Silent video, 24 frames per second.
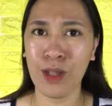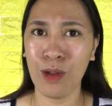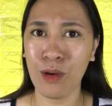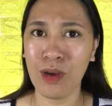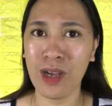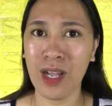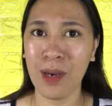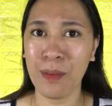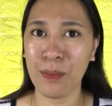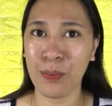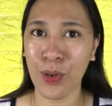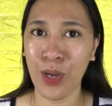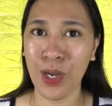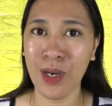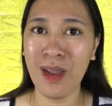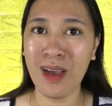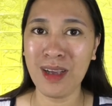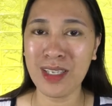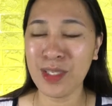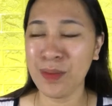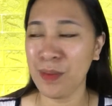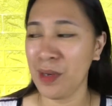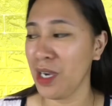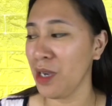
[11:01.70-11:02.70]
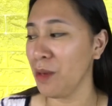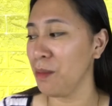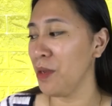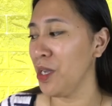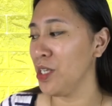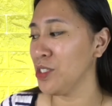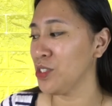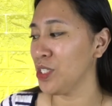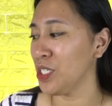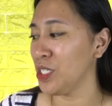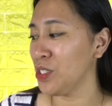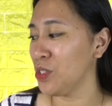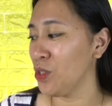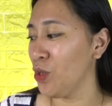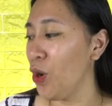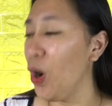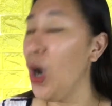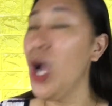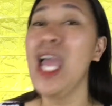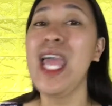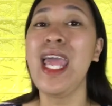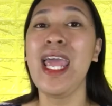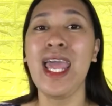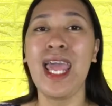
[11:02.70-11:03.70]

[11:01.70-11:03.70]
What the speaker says: local products, mga beshies, no?